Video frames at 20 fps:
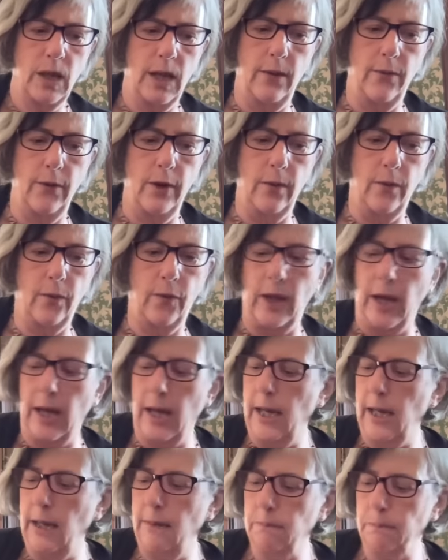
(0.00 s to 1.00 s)
even if
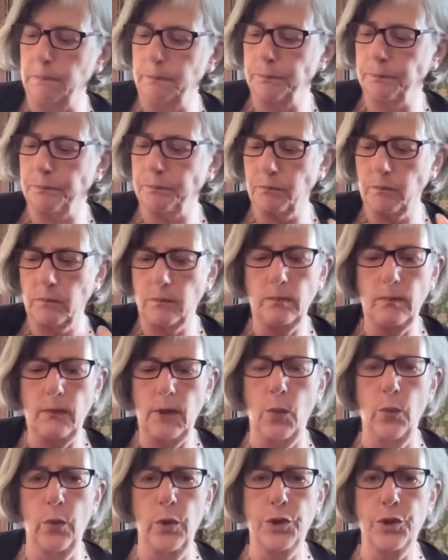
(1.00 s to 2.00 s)
they
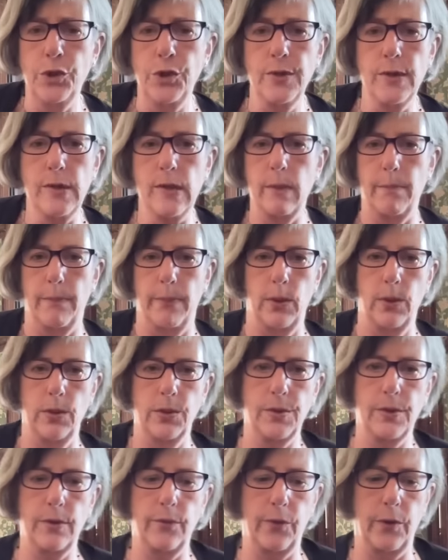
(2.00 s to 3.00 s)
reduce the
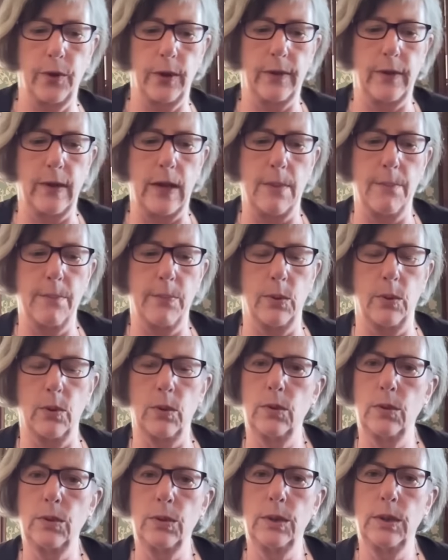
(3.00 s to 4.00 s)
bond, for
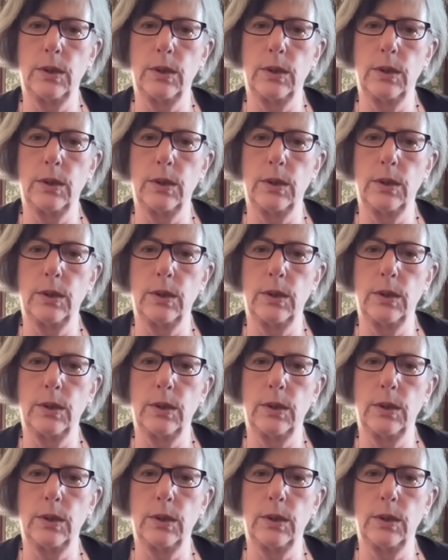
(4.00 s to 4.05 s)
example.